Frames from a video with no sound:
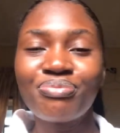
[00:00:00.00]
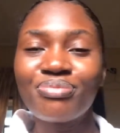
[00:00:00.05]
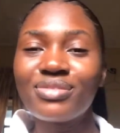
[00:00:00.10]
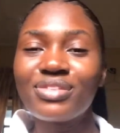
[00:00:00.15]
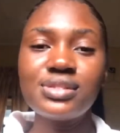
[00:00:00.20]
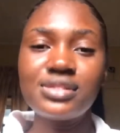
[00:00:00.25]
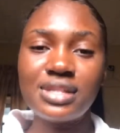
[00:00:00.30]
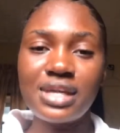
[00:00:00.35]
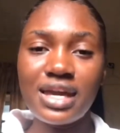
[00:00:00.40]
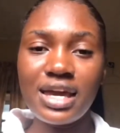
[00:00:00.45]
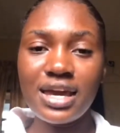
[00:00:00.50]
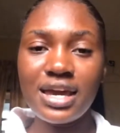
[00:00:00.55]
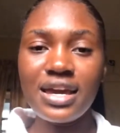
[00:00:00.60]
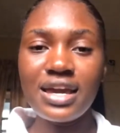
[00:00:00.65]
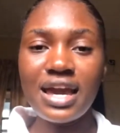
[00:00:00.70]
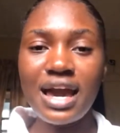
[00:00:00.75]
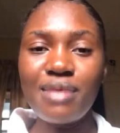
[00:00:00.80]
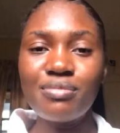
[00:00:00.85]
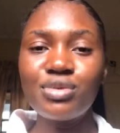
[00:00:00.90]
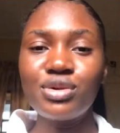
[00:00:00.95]

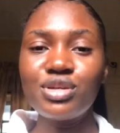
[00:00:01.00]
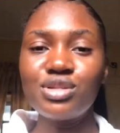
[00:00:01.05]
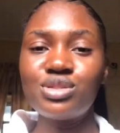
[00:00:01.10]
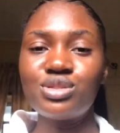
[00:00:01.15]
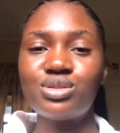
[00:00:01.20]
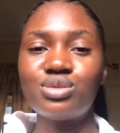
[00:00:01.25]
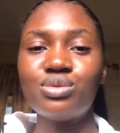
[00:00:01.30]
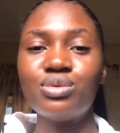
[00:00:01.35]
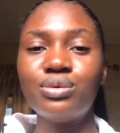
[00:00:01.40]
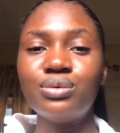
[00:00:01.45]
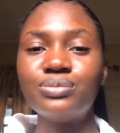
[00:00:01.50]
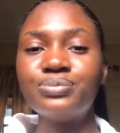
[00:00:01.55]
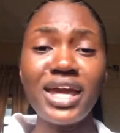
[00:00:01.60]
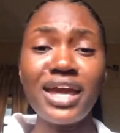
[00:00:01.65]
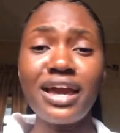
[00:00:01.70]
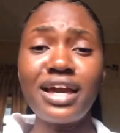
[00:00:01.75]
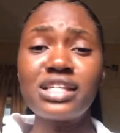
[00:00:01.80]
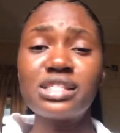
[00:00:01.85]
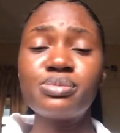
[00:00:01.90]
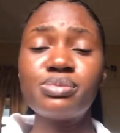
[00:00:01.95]
Today I'm going to
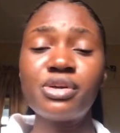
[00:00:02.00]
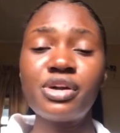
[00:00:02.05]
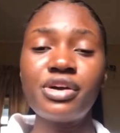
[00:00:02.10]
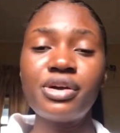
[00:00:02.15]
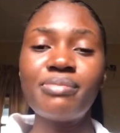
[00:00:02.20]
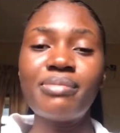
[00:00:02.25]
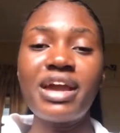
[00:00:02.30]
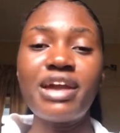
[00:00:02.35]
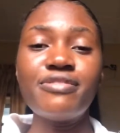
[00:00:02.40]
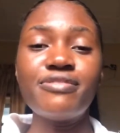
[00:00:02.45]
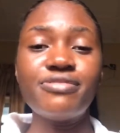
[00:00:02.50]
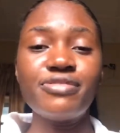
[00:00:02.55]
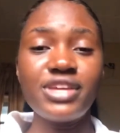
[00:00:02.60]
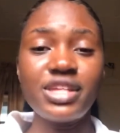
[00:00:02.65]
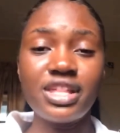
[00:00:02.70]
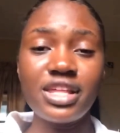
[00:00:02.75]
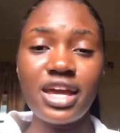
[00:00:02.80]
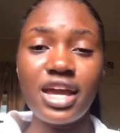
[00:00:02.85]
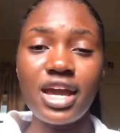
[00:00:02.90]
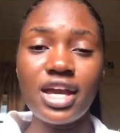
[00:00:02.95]
be exploring my
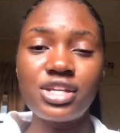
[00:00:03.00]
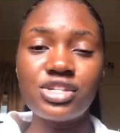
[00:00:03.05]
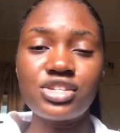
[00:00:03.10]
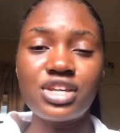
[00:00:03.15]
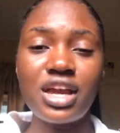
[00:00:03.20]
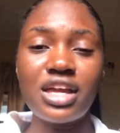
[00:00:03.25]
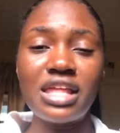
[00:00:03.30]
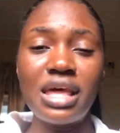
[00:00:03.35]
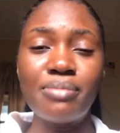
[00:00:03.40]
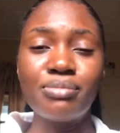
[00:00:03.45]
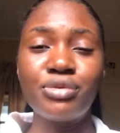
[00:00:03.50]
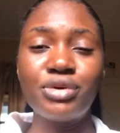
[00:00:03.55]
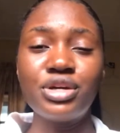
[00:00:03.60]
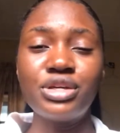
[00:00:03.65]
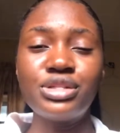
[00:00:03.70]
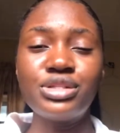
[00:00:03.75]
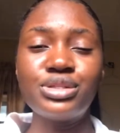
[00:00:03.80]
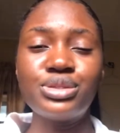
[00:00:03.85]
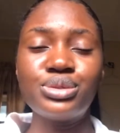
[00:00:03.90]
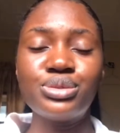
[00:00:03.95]
village and I'm
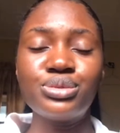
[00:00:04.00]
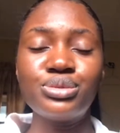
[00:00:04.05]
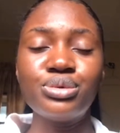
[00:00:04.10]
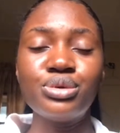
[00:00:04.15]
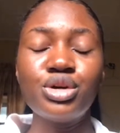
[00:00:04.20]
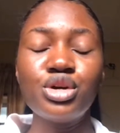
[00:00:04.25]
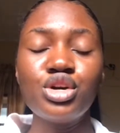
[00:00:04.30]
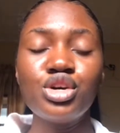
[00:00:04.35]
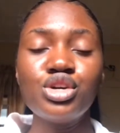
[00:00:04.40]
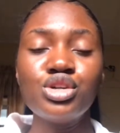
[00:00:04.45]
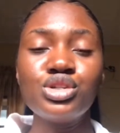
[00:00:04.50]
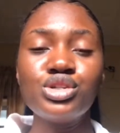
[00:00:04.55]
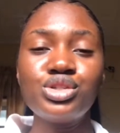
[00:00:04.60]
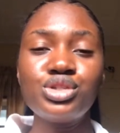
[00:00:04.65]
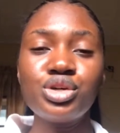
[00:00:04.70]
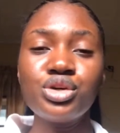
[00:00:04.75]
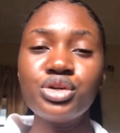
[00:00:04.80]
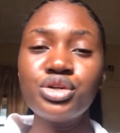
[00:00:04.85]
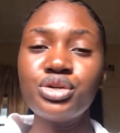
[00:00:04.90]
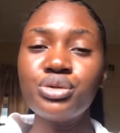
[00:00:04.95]
going to
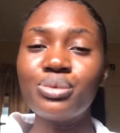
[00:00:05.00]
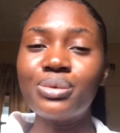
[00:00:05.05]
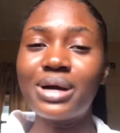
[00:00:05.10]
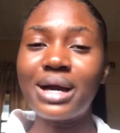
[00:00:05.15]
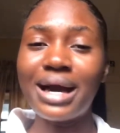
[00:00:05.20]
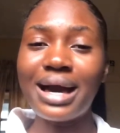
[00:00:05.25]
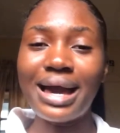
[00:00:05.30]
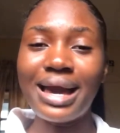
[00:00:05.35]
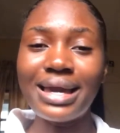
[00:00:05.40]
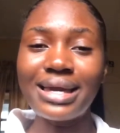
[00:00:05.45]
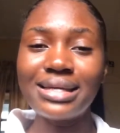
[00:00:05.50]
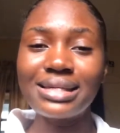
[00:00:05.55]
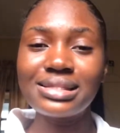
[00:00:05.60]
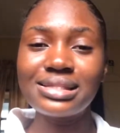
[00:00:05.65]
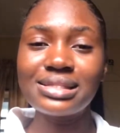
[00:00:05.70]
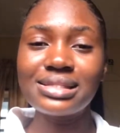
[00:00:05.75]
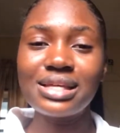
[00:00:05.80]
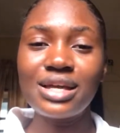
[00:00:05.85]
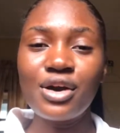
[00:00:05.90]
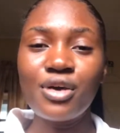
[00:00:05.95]
show you
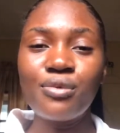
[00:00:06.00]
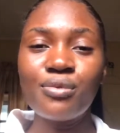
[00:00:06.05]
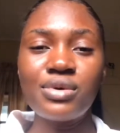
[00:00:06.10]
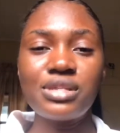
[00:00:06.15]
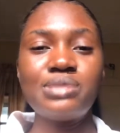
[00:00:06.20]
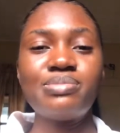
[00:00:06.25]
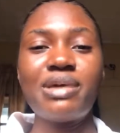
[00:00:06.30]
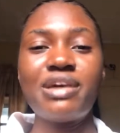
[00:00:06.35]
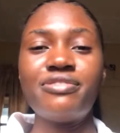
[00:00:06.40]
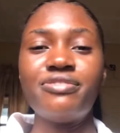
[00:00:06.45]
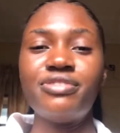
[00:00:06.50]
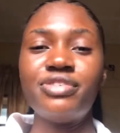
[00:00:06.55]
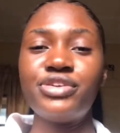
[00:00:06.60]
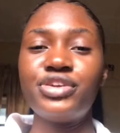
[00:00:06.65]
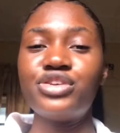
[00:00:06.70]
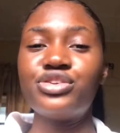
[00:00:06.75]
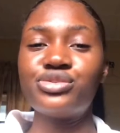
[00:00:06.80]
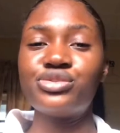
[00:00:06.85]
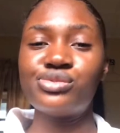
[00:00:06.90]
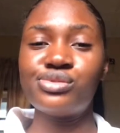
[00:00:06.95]
guys what my
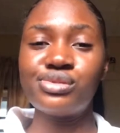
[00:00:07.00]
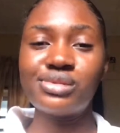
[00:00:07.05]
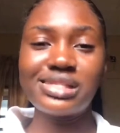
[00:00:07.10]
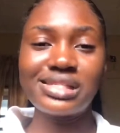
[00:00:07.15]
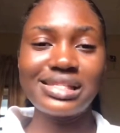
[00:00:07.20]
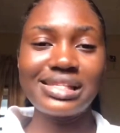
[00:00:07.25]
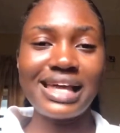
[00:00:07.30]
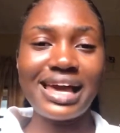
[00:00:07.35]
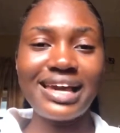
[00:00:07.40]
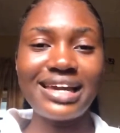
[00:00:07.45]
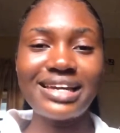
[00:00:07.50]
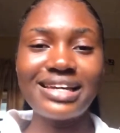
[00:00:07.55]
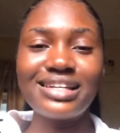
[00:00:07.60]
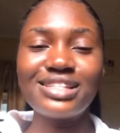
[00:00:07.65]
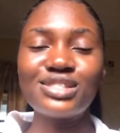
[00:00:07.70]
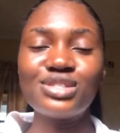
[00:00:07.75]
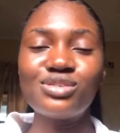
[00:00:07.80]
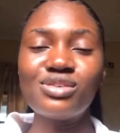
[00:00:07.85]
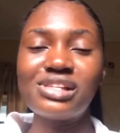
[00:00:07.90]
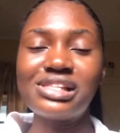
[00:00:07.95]
village looks like.
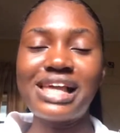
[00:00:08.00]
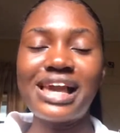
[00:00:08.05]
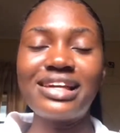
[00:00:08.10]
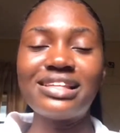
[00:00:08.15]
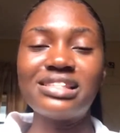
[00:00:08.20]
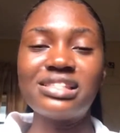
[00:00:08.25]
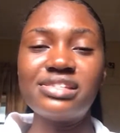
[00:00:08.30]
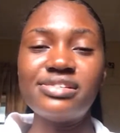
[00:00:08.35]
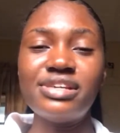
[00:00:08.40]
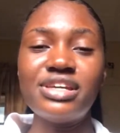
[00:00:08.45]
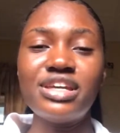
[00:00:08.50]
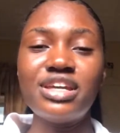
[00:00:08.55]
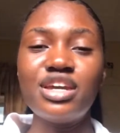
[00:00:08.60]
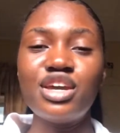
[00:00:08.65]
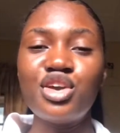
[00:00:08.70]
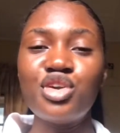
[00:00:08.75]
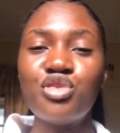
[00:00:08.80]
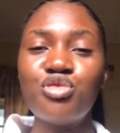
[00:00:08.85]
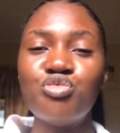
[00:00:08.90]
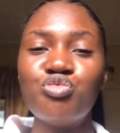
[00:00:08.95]
It's not like the
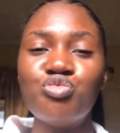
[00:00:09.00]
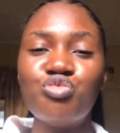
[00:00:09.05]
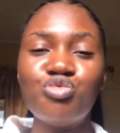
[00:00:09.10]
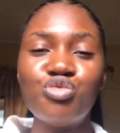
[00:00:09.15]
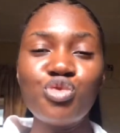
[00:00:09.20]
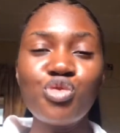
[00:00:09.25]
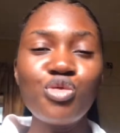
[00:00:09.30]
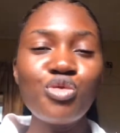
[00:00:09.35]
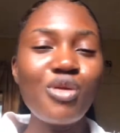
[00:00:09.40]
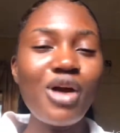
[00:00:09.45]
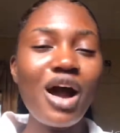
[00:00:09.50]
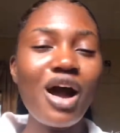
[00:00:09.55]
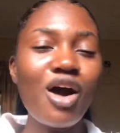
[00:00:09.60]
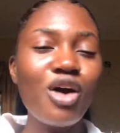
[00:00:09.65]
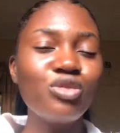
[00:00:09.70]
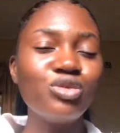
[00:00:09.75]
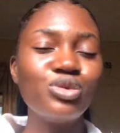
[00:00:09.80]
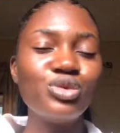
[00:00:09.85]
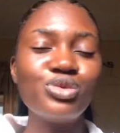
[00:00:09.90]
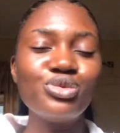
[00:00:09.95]

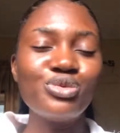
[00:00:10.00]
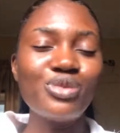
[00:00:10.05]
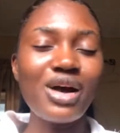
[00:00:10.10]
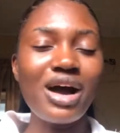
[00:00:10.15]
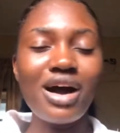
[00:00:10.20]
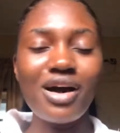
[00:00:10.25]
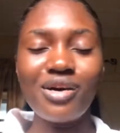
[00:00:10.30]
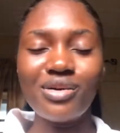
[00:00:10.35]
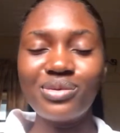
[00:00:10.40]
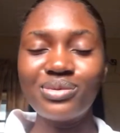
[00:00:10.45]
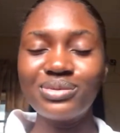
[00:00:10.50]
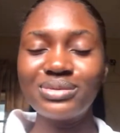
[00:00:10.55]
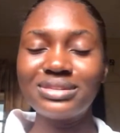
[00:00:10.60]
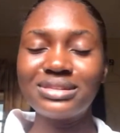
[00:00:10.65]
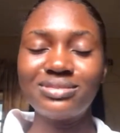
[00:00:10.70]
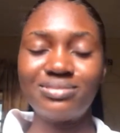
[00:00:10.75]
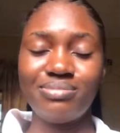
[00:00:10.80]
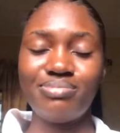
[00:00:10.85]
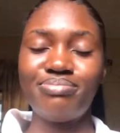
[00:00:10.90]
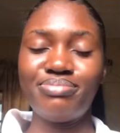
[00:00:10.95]
rural
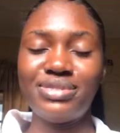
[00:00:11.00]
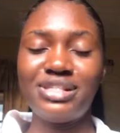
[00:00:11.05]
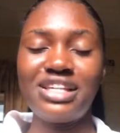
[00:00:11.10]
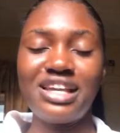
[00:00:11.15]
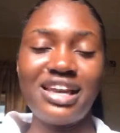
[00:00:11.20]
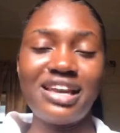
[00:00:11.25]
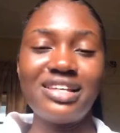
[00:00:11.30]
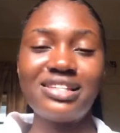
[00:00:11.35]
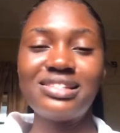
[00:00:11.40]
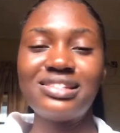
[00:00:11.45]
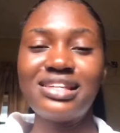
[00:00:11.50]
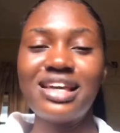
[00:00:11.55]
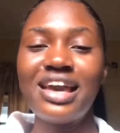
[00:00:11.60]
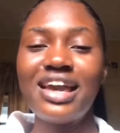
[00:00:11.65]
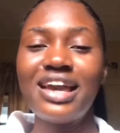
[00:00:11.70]
place.